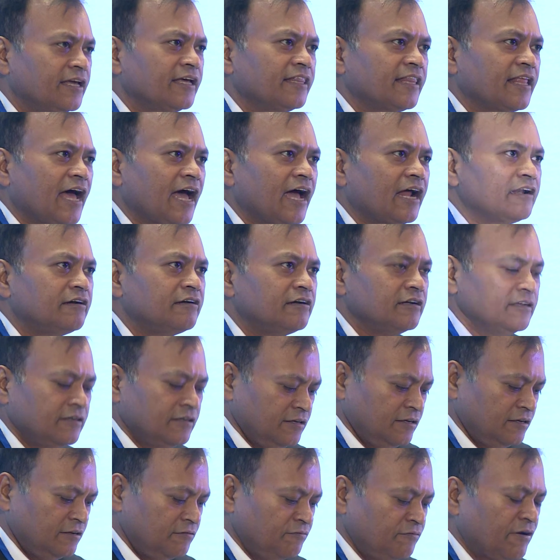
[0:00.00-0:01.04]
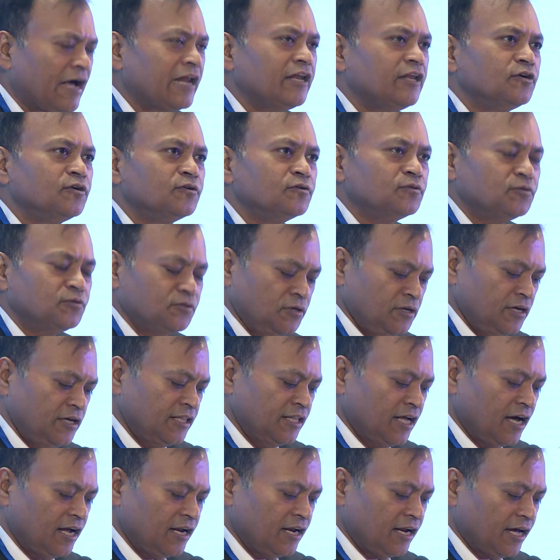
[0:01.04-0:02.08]
can add value in
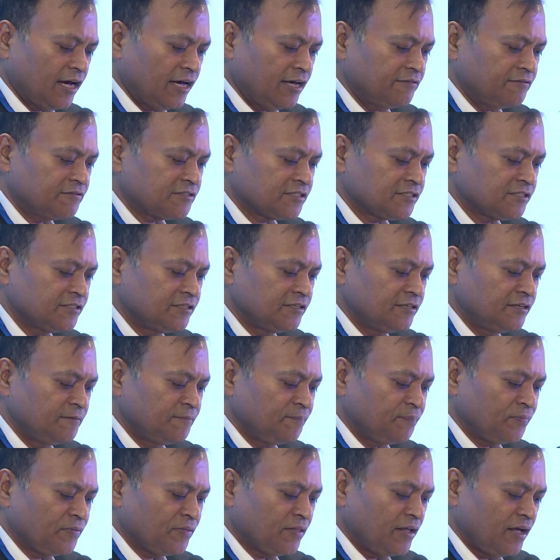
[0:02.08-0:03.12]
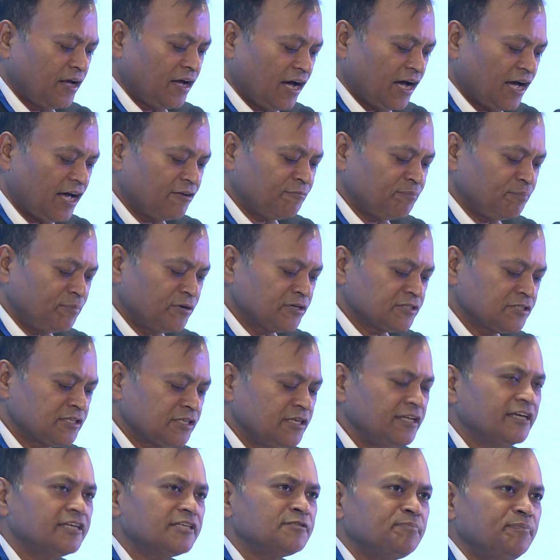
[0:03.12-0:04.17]
our lives. I have
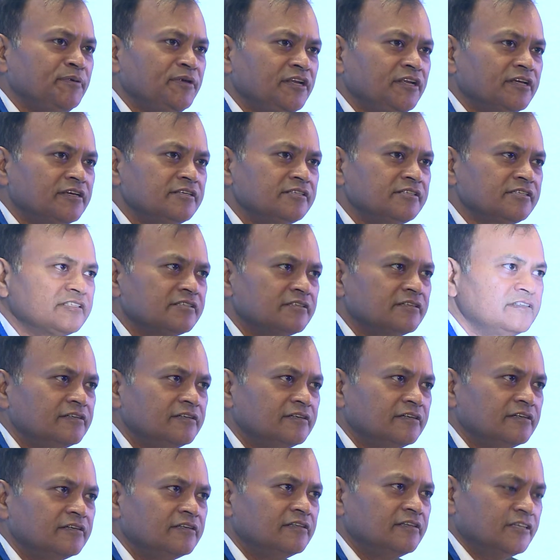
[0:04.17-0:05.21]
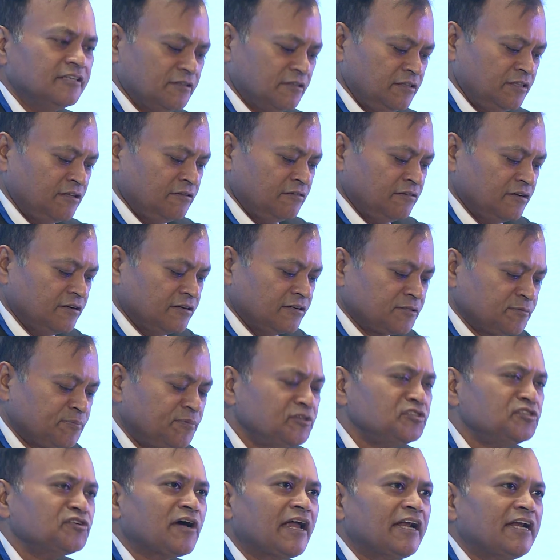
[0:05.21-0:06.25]
personally experienced the
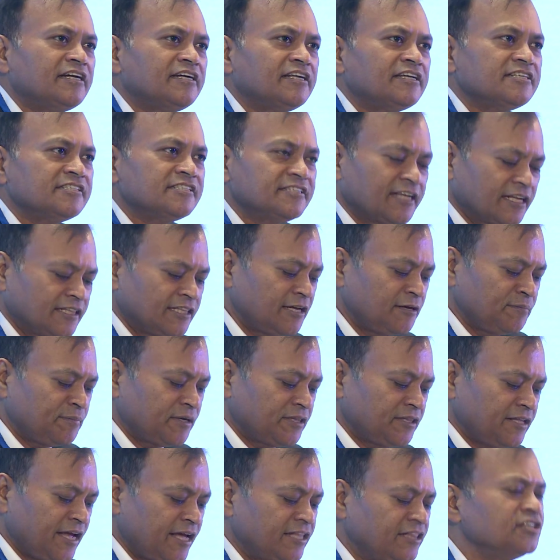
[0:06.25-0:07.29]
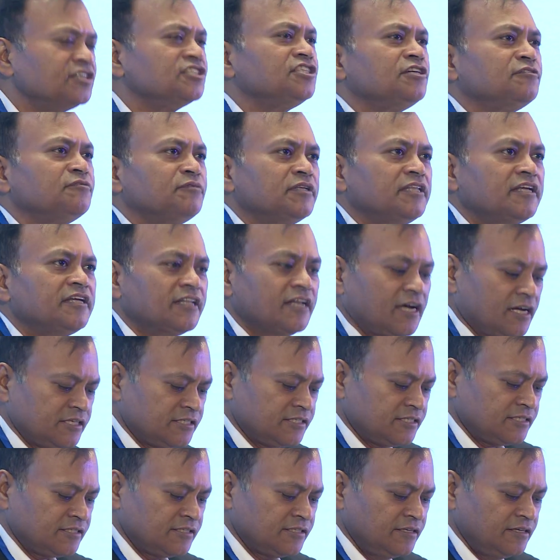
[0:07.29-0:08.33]
spirituality is nothing but the energy within
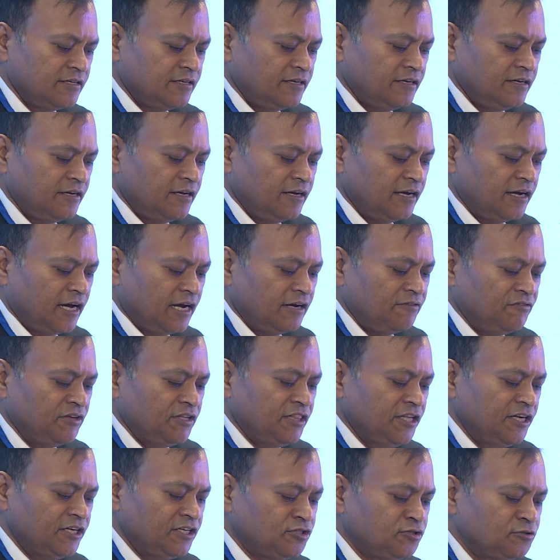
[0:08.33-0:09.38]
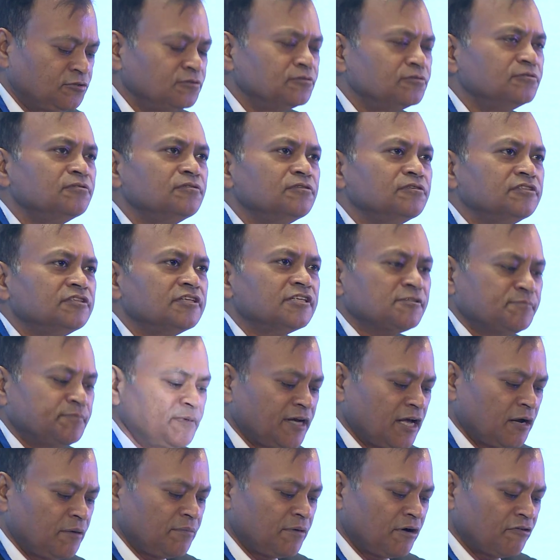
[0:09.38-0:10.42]
us, and we need to just
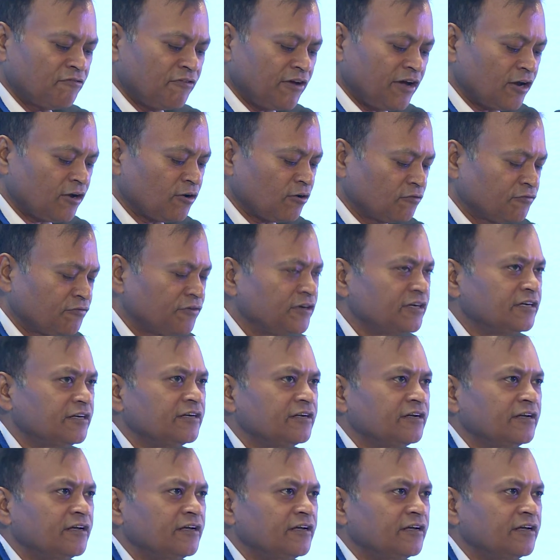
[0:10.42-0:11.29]
become aware of it,